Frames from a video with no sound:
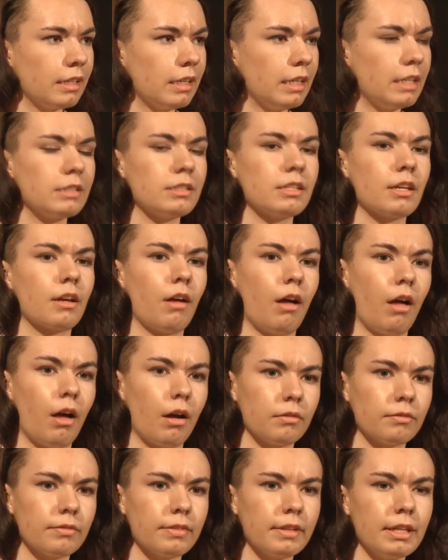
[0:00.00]
into
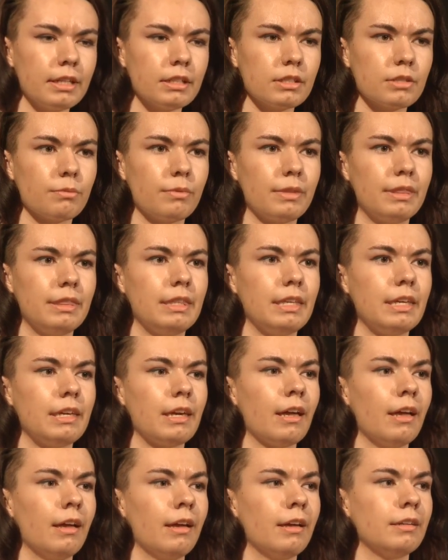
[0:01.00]
conflict with
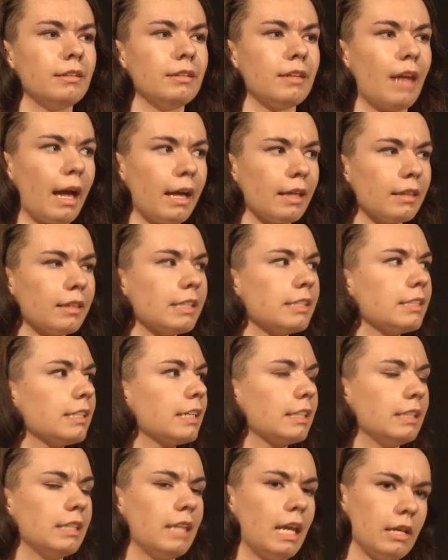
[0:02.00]
the
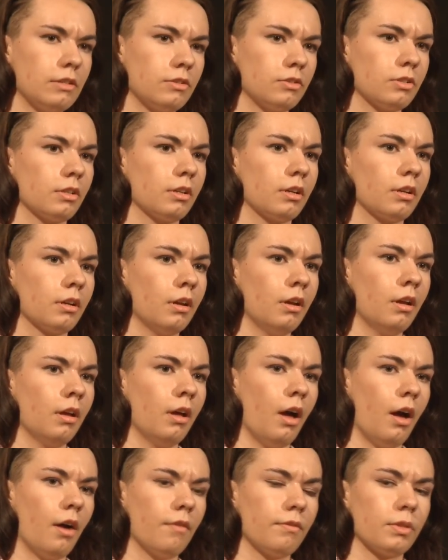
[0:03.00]
nihilistic nature
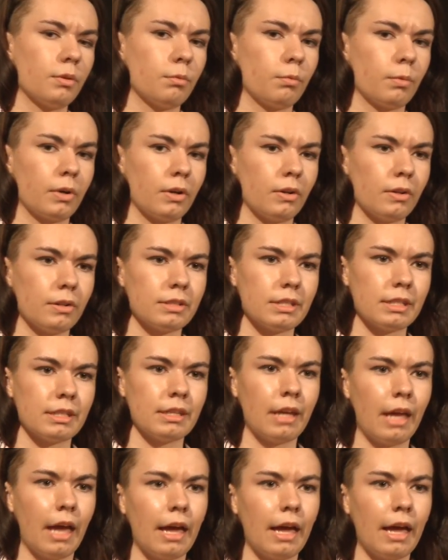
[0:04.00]
of the world.